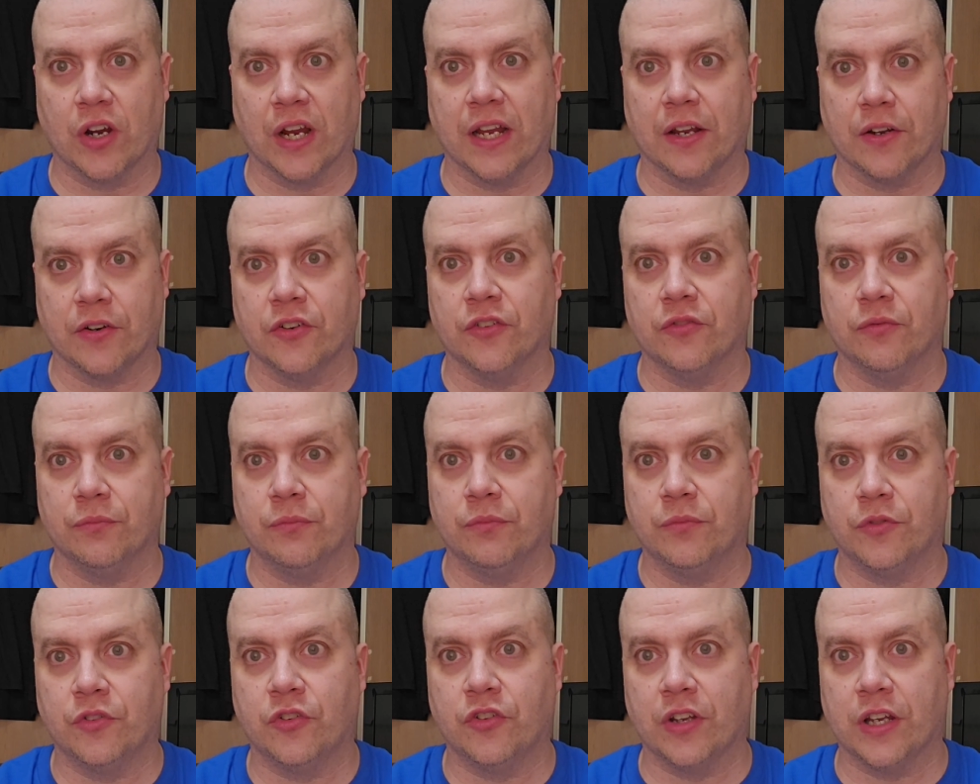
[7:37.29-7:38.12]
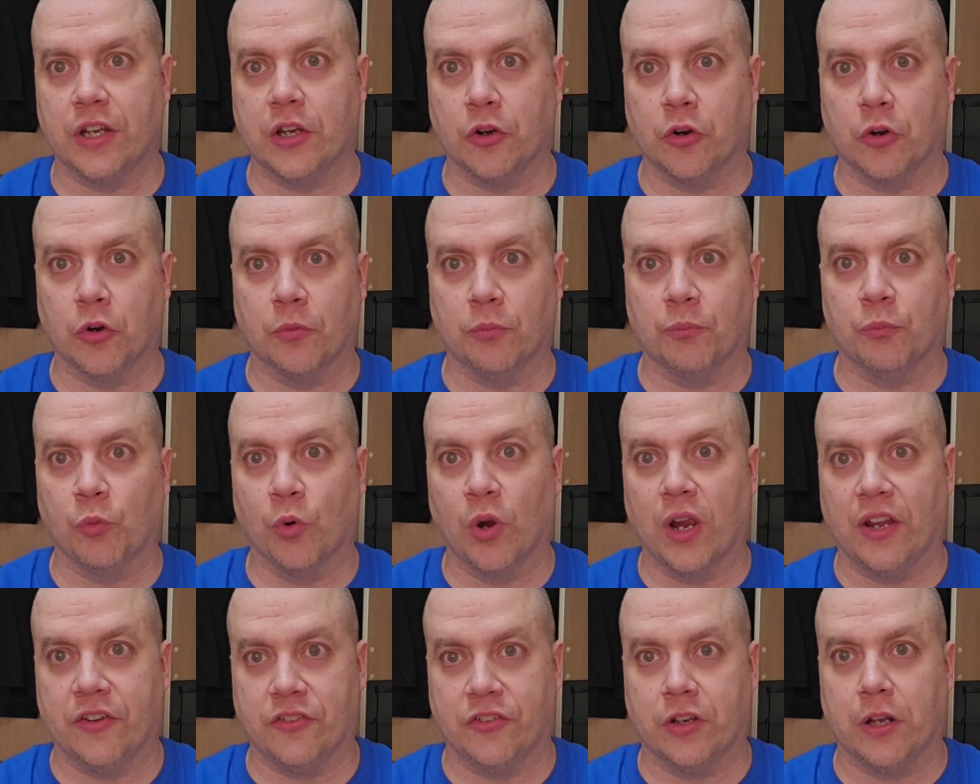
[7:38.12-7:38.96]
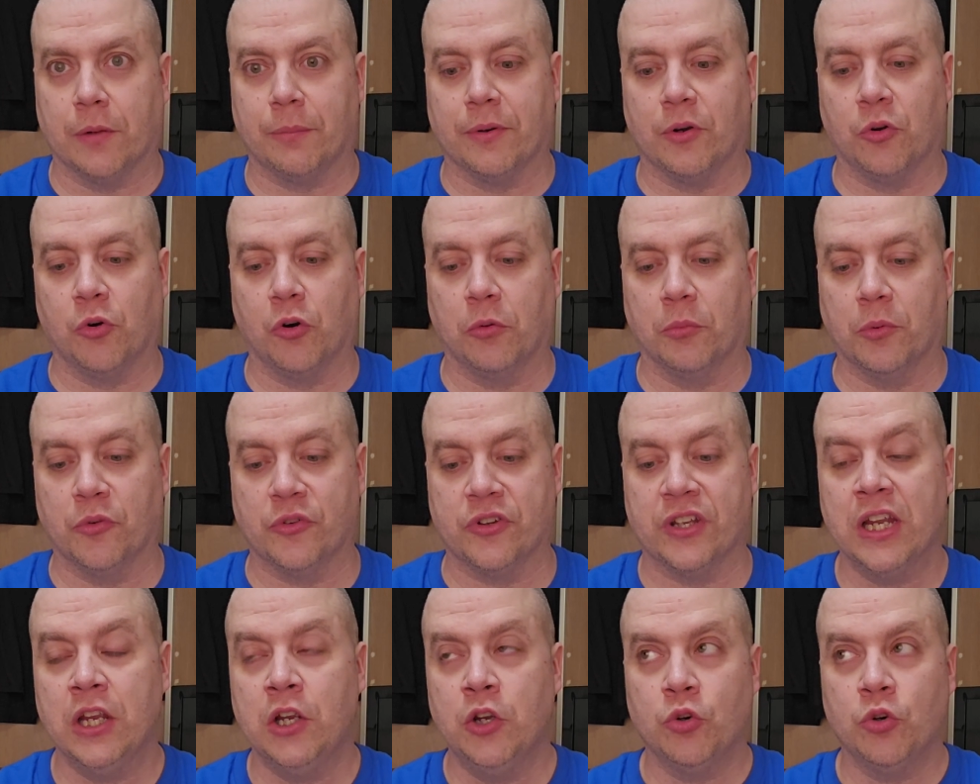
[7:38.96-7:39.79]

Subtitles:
I could see her rising up in horror movies.